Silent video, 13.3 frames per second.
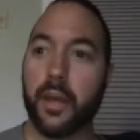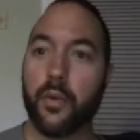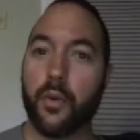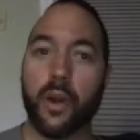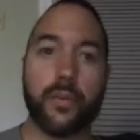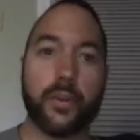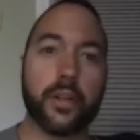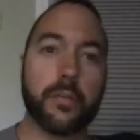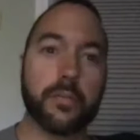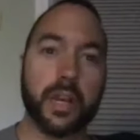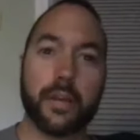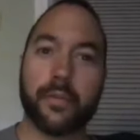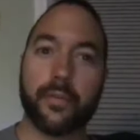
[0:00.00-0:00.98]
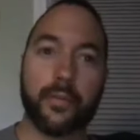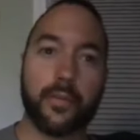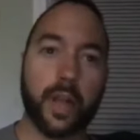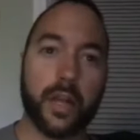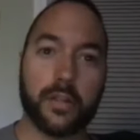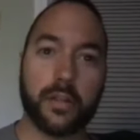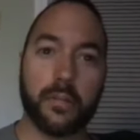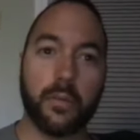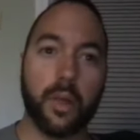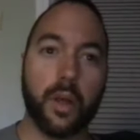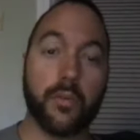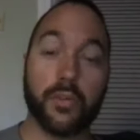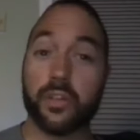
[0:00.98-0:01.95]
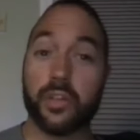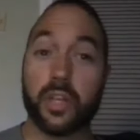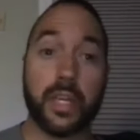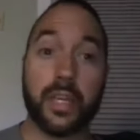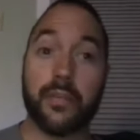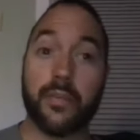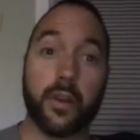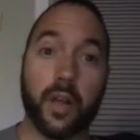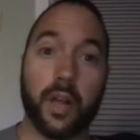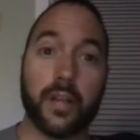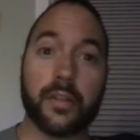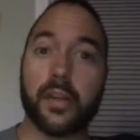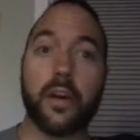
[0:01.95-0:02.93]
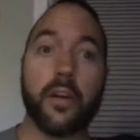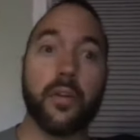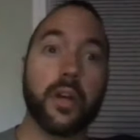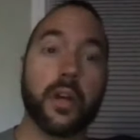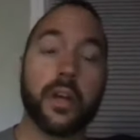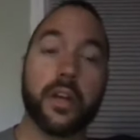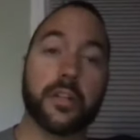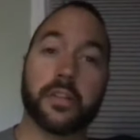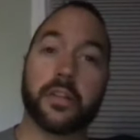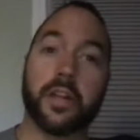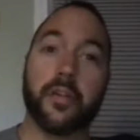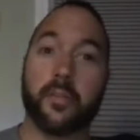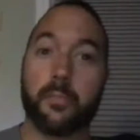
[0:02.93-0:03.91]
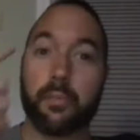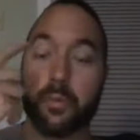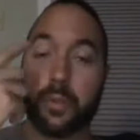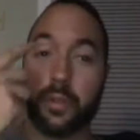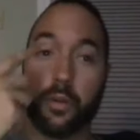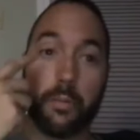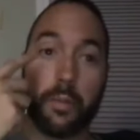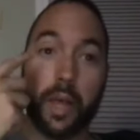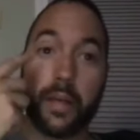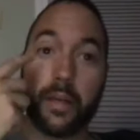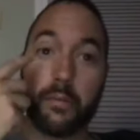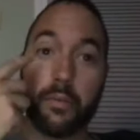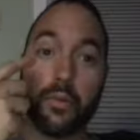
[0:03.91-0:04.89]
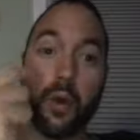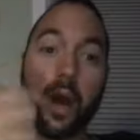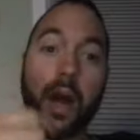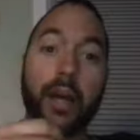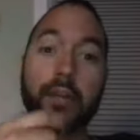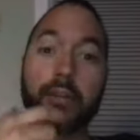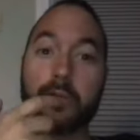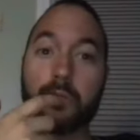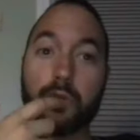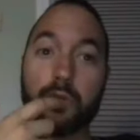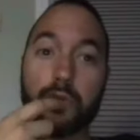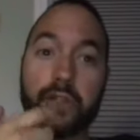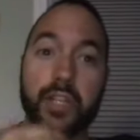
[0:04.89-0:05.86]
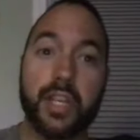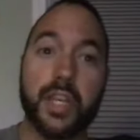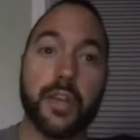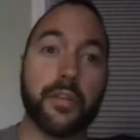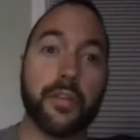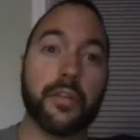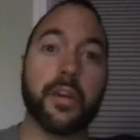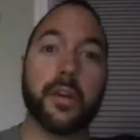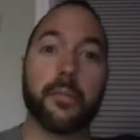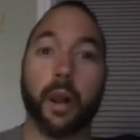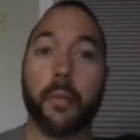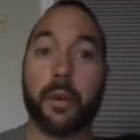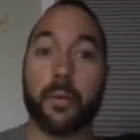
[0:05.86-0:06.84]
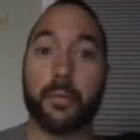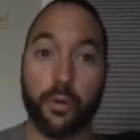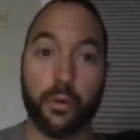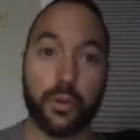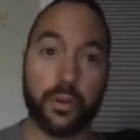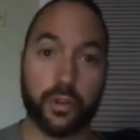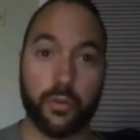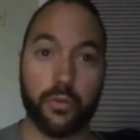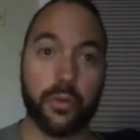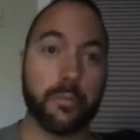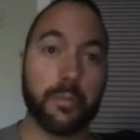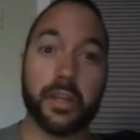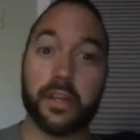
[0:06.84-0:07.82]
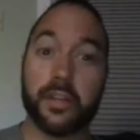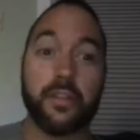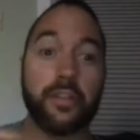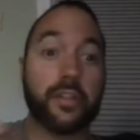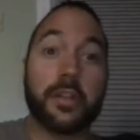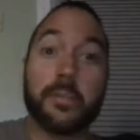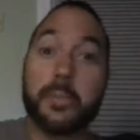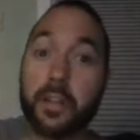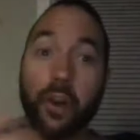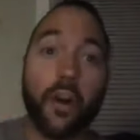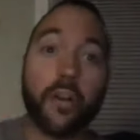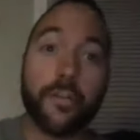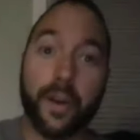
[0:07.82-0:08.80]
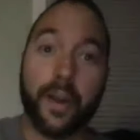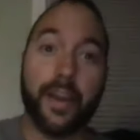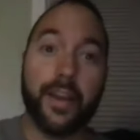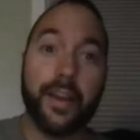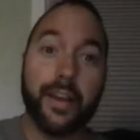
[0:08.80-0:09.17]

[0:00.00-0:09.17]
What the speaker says: Whoever comes out of Class Double L, just like even Class L, is going to have a, you know, a black and blue eye, some loose teeth, probably a broken shoulder, because it's going to be a dogfight